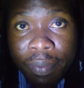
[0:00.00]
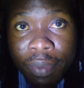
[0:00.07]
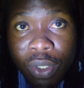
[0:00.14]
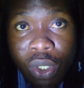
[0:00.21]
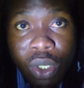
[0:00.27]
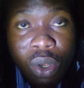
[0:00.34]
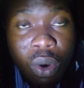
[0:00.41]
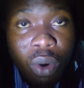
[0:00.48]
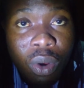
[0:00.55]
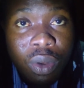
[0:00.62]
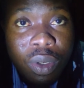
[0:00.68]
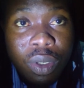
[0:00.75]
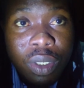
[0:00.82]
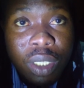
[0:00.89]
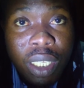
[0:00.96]
So,
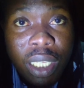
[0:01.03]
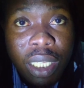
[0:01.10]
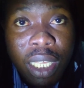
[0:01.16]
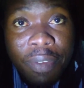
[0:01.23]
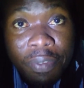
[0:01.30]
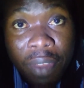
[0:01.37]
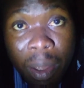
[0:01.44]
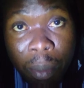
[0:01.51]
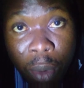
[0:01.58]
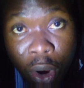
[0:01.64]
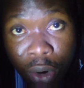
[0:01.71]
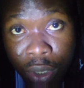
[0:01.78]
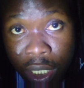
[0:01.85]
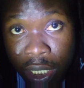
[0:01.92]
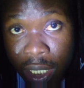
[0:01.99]
if
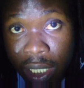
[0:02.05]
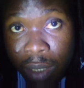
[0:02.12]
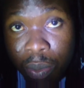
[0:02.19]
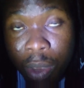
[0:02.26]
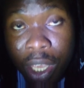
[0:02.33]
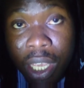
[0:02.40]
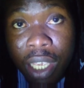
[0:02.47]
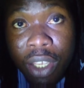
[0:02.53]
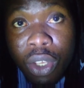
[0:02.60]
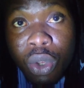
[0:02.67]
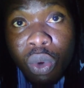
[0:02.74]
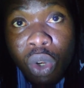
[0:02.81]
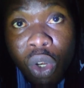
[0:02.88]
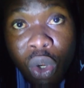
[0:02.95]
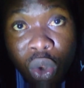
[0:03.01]
democracy is making
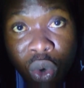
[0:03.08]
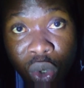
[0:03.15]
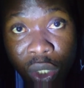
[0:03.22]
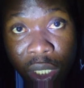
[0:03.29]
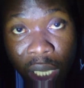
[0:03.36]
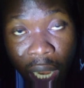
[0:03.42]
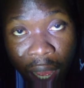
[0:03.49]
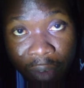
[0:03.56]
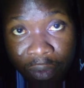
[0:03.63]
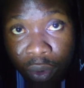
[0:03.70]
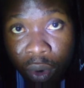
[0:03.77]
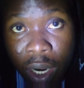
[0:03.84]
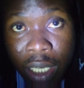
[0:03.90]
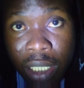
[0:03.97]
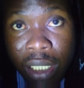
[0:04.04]
you lose loved
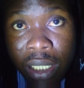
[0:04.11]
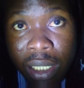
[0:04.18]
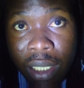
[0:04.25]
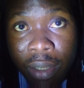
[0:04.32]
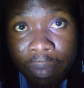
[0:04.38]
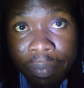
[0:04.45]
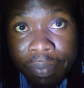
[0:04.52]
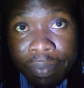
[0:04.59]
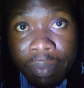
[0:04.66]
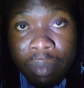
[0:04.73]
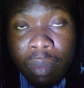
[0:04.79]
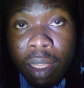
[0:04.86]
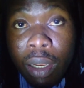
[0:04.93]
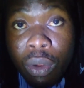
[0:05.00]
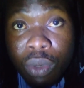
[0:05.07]
ones,
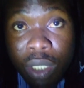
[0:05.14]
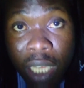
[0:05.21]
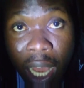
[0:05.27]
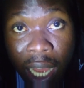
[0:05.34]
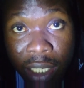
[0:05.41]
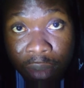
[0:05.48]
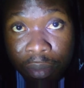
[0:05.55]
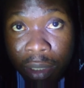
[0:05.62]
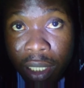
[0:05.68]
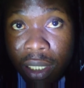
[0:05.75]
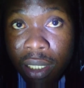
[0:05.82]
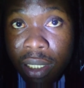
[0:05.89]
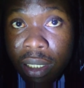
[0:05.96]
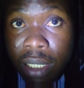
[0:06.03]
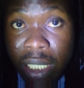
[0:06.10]
lose
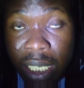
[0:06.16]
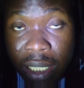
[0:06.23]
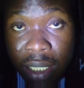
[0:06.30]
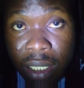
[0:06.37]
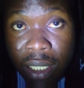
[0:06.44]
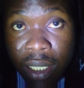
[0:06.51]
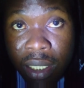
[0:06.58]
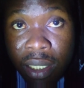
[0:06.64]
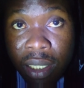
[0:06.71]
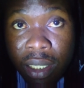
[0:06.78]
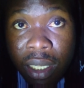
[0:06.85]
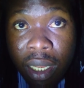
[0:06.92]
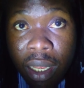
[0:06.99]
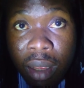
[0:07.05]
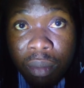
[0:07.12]
husbands, sisters,
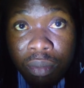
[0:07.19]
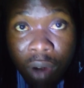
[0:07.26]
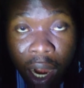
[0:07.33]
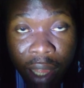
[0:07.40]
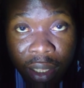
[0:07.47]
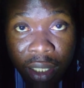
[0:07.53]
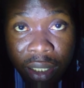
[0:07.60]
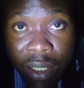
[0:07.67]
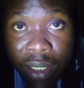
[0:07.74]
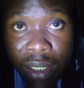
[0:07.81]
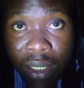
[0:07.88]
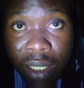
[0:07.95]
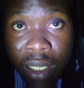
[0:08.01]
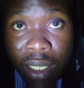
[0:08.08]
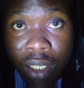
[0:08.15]

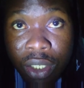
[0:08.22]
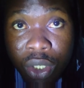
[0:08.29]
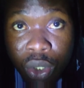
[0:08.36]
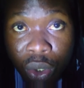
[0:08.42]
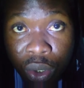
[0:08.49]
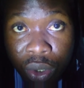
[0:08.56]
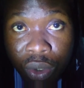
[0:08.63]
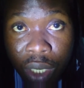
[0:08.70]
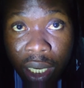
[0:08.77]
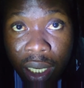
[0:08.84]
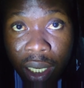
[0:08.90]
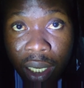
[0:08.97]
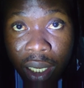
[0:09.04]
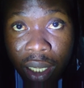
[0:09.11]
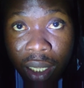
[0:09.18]
brothers,
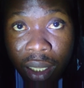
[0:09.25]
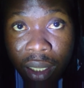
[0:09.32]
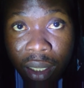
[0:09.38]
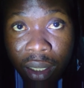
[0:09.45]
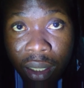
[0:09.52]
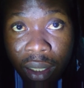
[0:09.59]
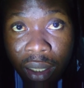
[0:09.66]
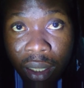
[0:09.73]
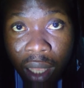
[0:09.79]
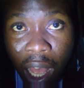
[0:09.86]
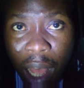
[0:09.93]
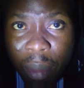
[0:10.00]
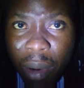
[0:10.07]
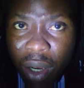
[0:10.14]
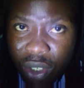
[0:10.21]
children,
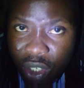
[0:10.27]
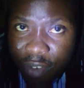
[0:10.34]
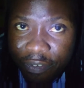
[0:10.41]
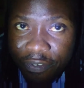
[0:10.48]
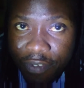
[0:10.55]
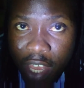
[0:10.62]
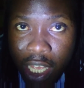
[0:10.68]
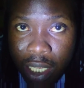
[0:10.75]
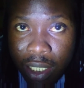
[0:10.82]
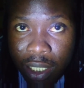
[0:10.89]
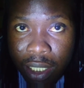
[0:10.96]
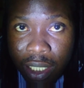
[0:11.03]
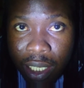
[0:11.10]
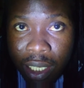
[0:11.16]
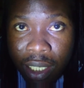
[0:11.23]
how about you
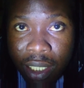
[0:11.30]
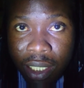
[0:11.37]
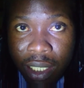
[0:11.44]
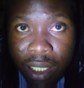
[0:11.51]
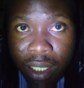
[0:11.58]
fixed it?